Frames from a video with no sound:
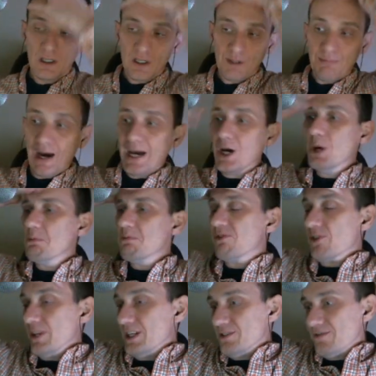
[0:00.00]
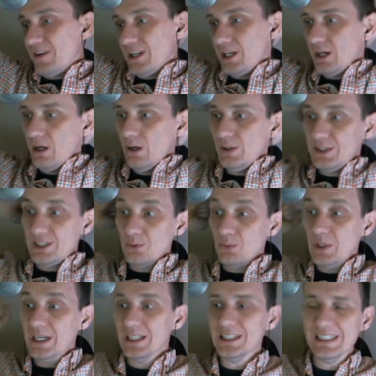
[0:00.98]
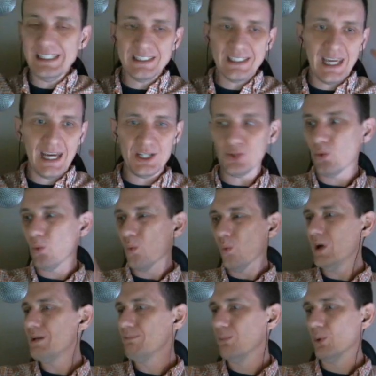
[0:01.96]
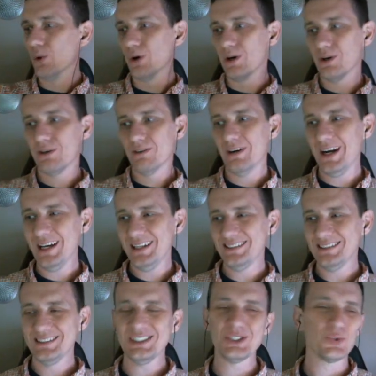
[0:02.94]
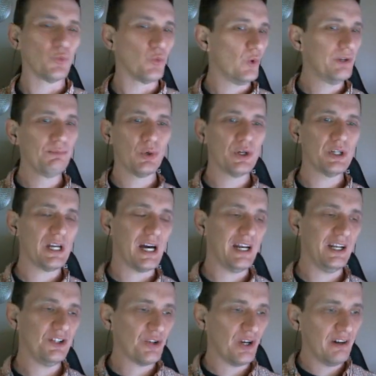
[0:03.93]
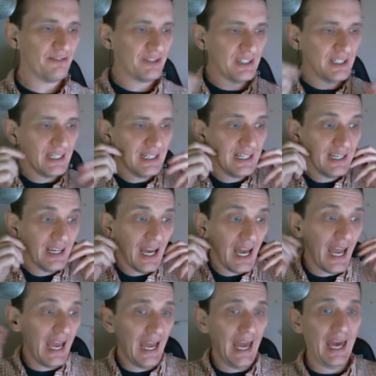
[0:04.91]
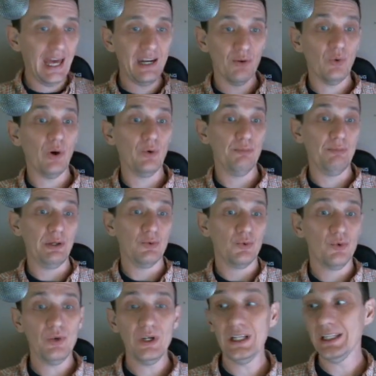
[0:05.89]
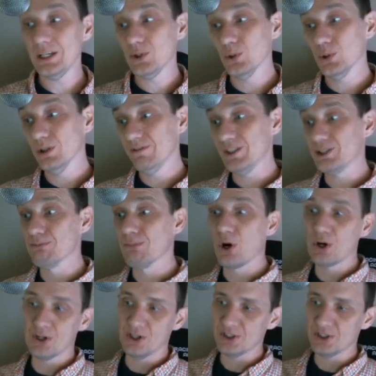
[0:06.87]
My hope for this video is that we at least catch one more, right? Just one more Donets Ruffe. And what would be really cool if it's marker